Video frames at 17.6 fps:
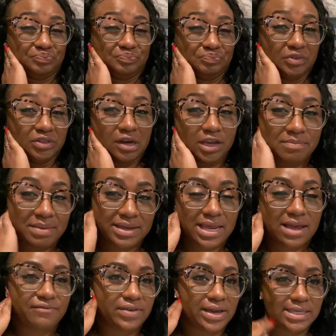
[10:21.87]
you know, you make
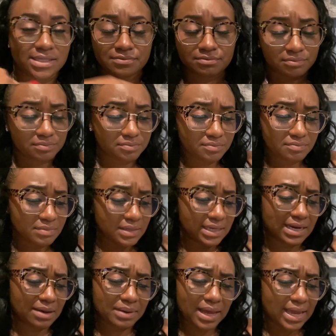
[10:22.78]
that face
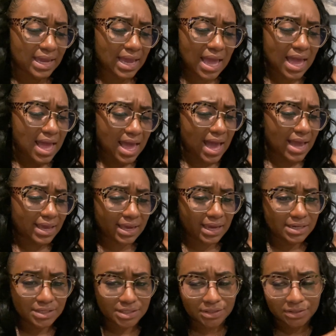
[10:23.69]
and I'm like, I
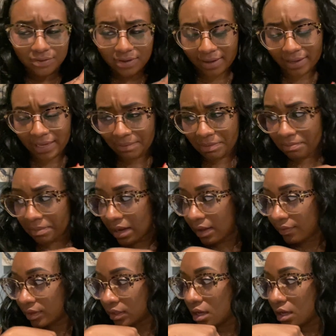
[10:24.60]
can't deal. I can't be bothered.